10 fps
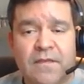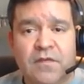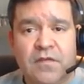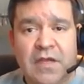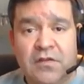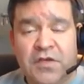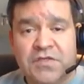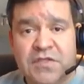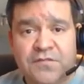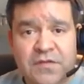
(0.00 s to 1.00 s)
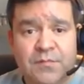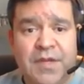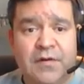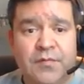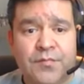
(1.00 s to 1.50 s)
You got to look at yourself in the
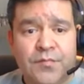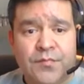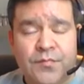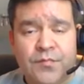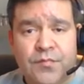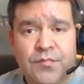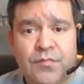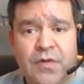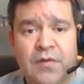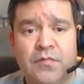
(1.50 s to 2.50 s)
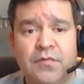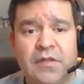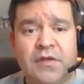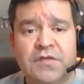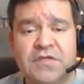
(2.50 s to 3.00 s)
mirror, right? Really
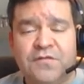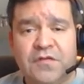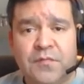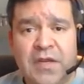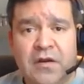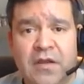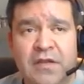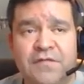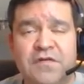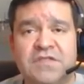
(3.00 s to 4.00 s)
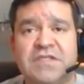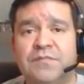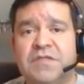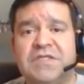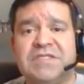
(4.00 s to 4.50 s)
look at yourself in the mirror, and if there's
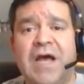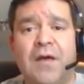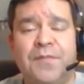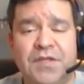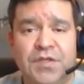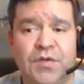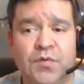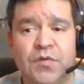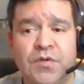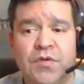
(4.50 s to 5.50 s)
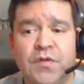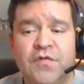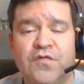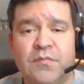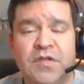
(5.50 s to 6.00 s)
something stopping you
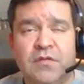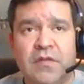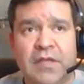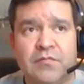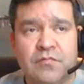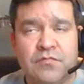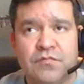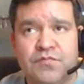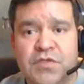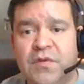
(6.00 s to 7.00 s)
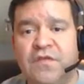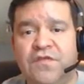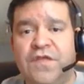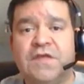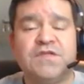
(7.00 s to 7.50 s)
from like doing the
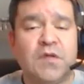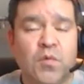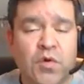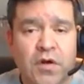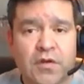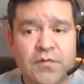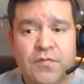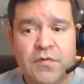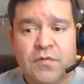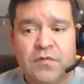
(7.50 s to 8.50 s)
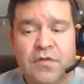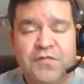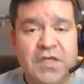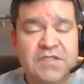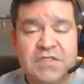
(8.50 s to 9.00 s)
things that work, if
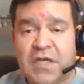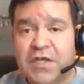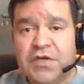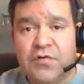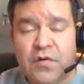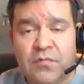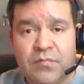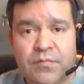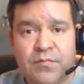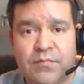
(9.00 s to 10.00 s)
you get stuck in your own